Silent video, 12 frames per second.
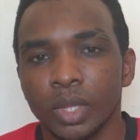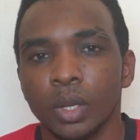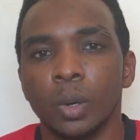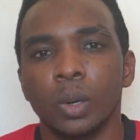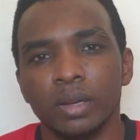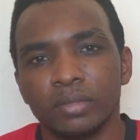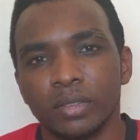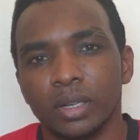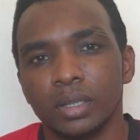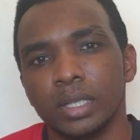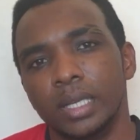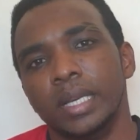
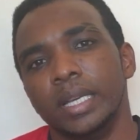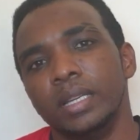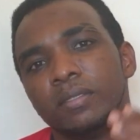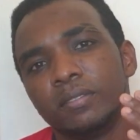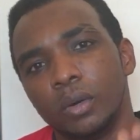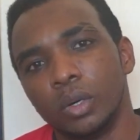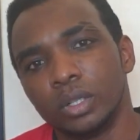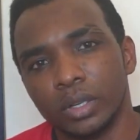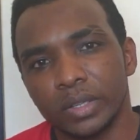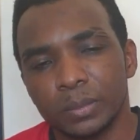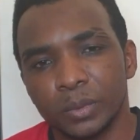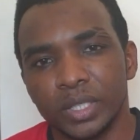However, in
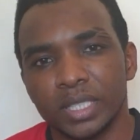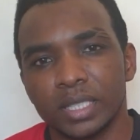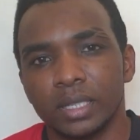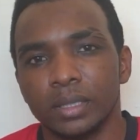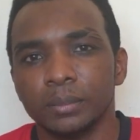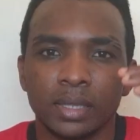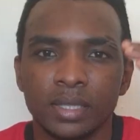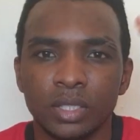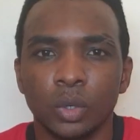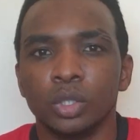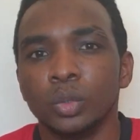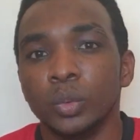photorespiration,
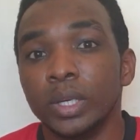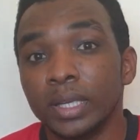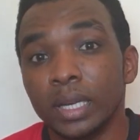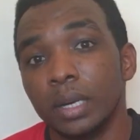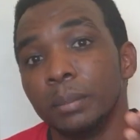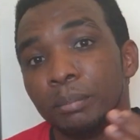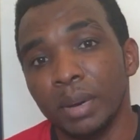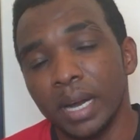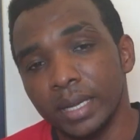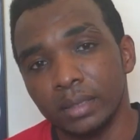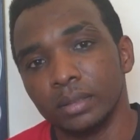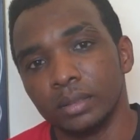C O two will not
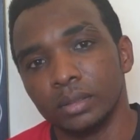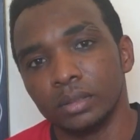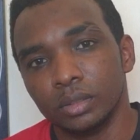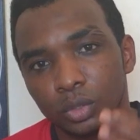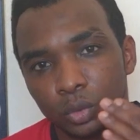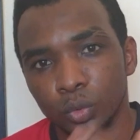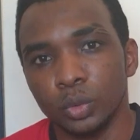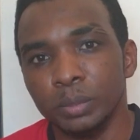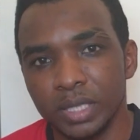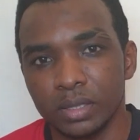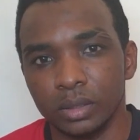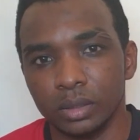bind to
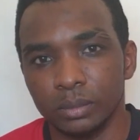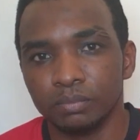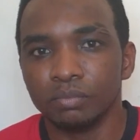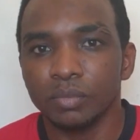Rubisco.